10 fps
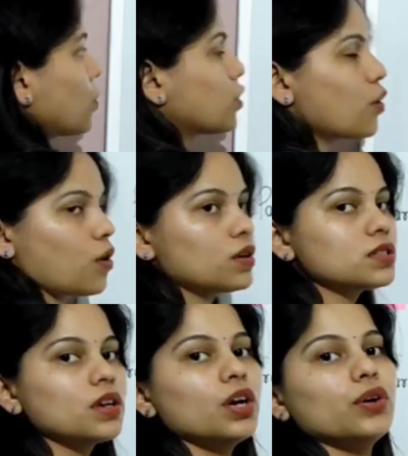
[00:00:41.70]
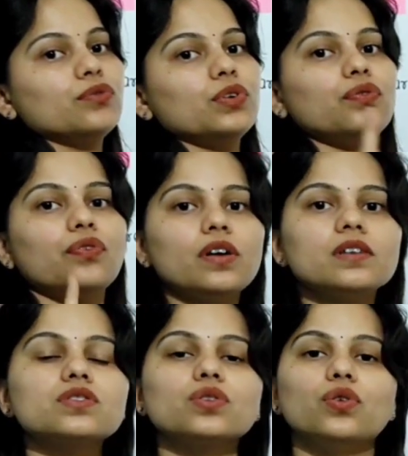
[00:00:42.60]
cross we
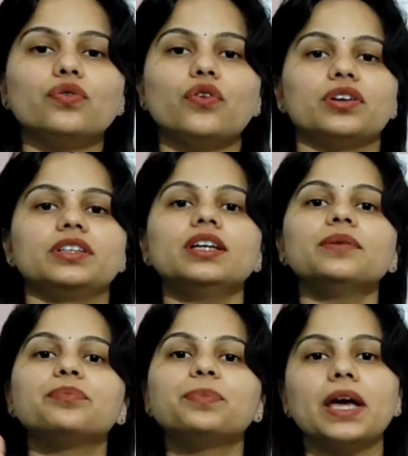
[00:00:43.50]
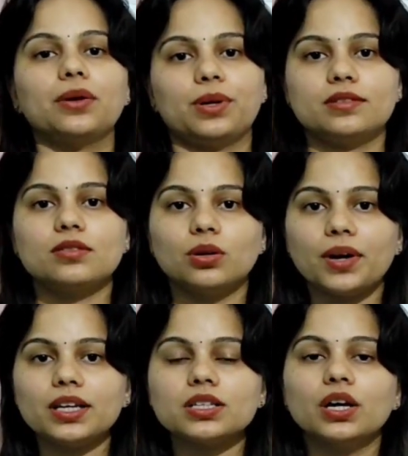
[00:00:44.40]
first go for the parents,
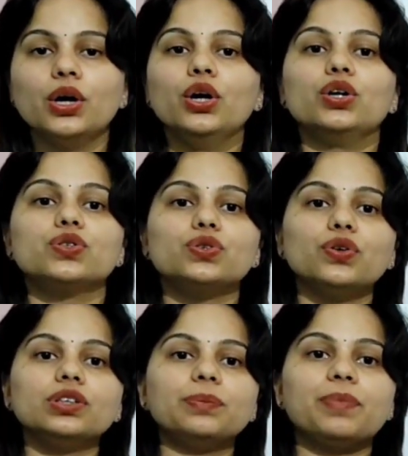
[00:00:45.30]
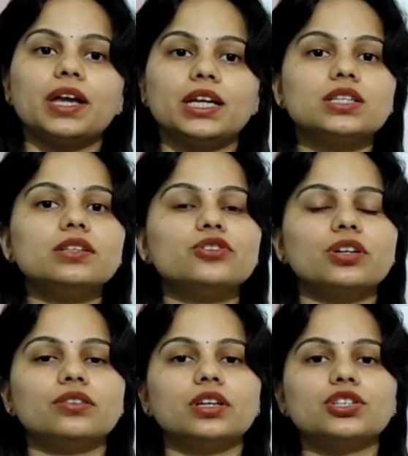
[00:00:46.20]
right? So the parental
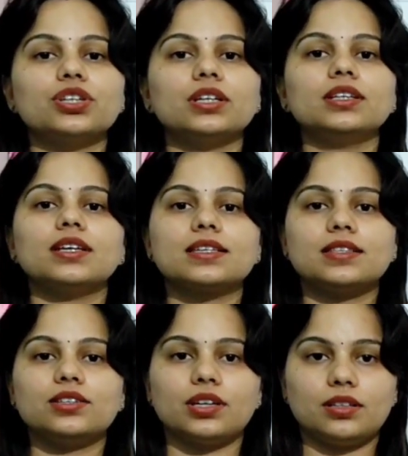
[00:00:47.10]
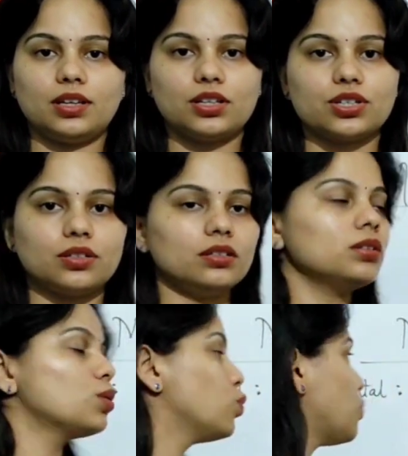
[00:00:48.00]
generation is the generation